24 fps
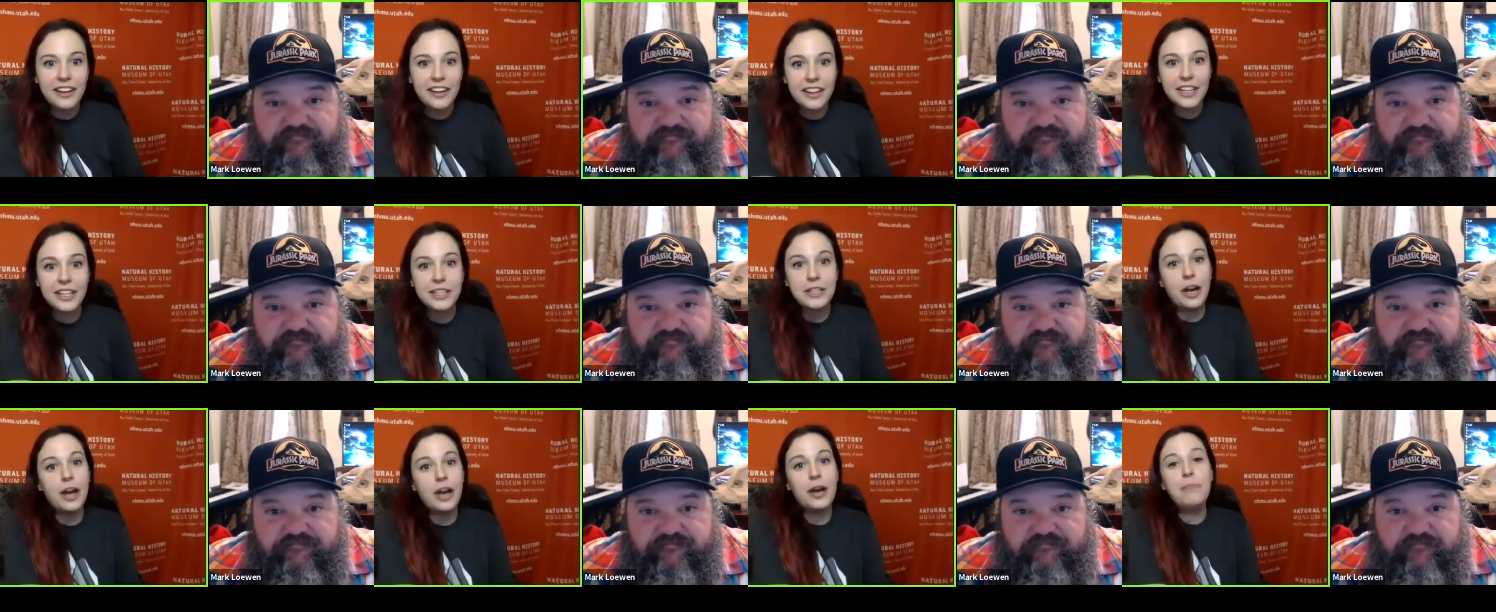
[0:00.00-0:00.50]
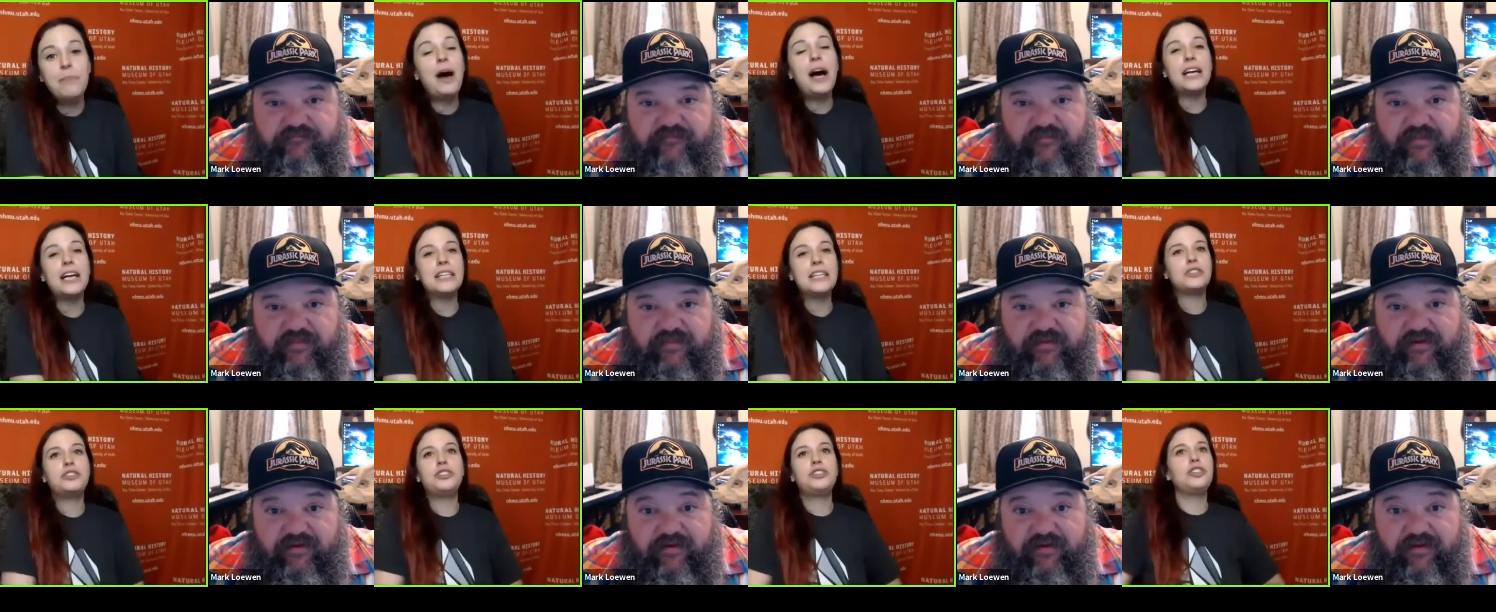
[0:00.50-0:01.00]
Speaker 1: to lift.
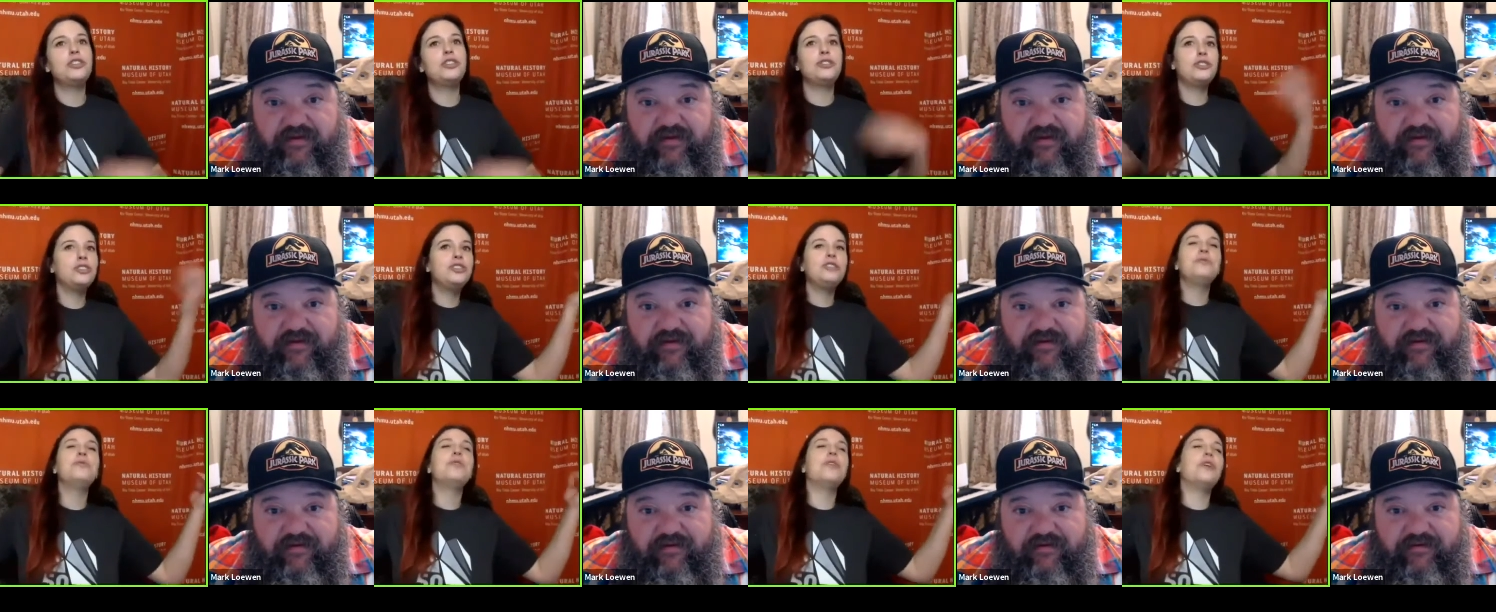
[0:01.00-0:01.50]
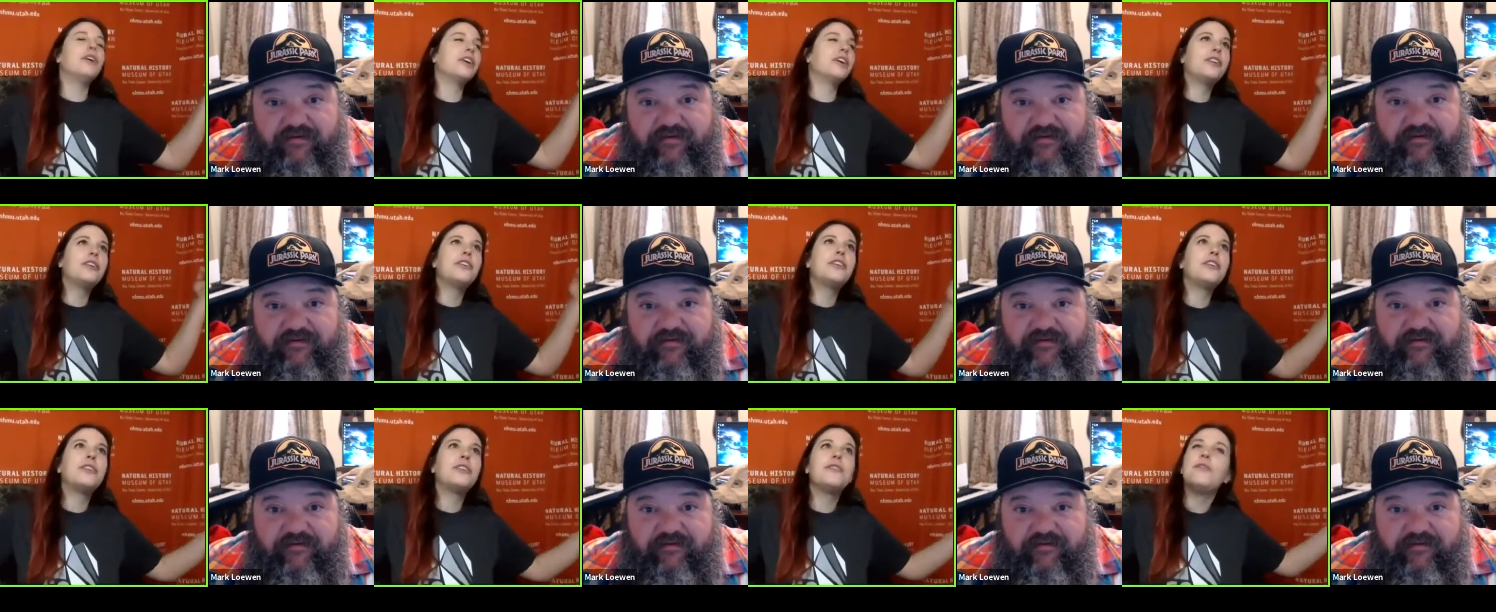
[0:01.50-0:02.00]
Impo- so you,
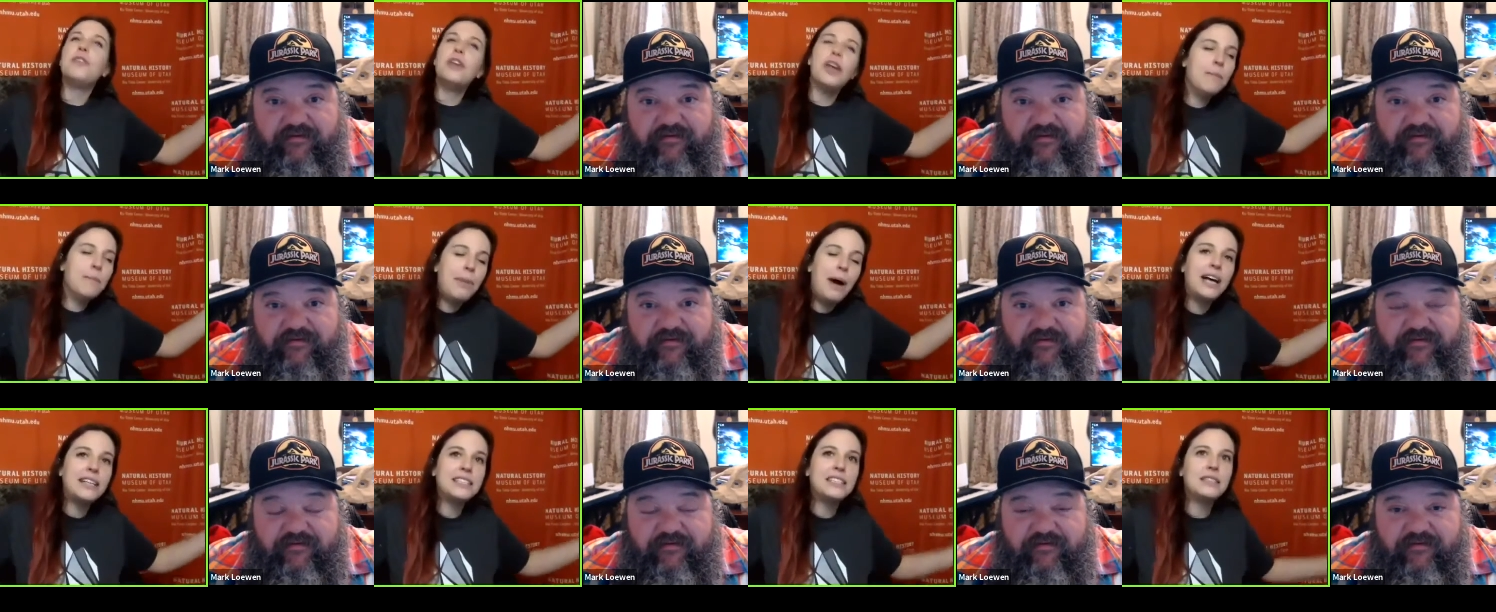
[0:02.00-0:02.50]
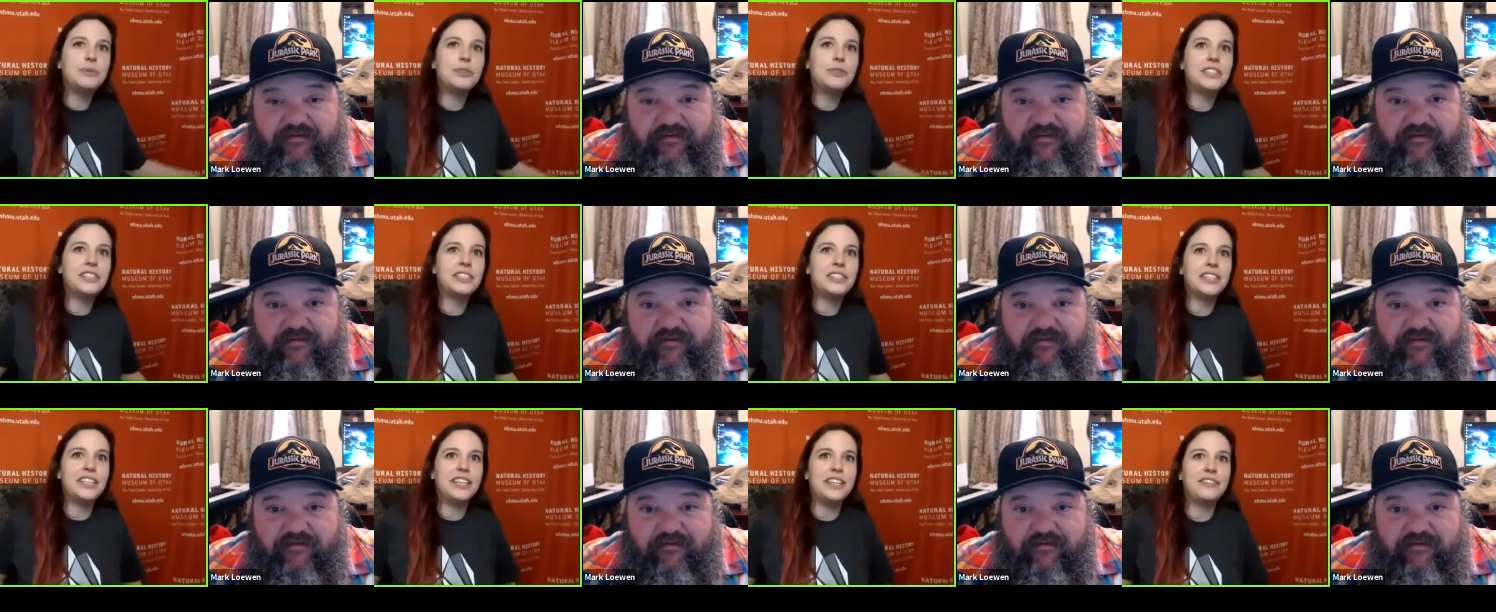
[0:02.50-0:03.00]
impossible to
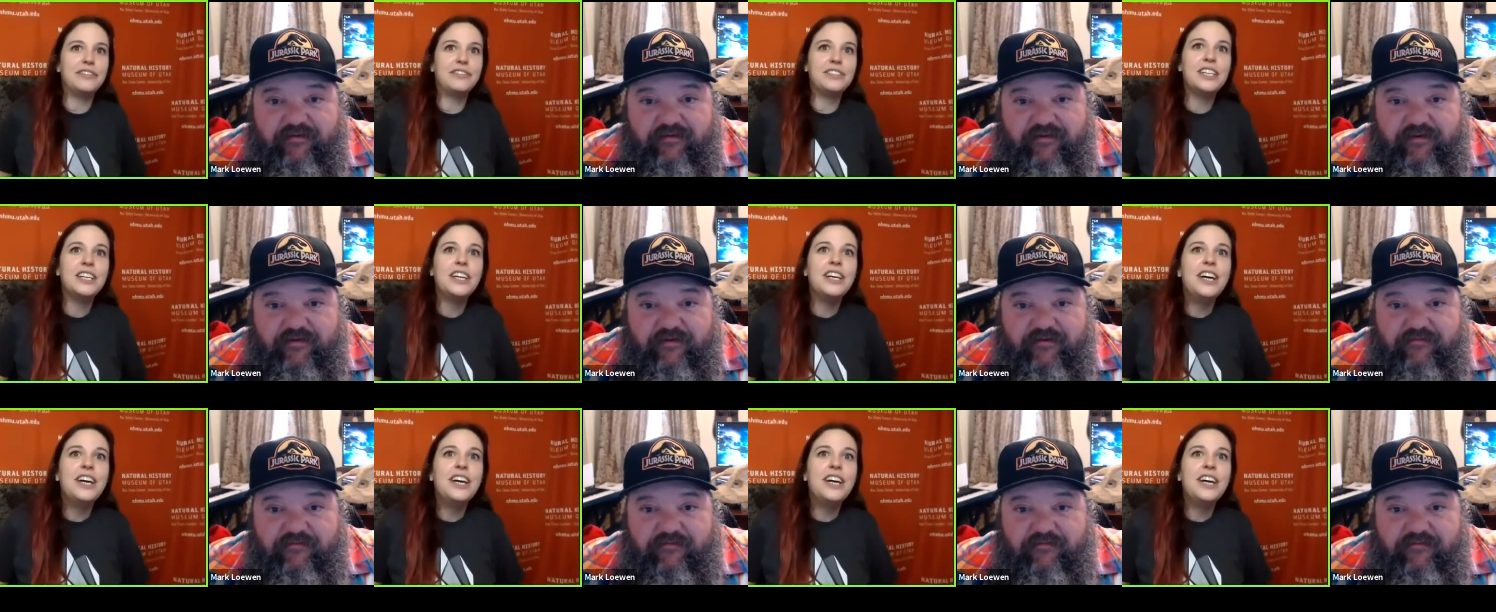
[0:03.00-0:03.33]
lift.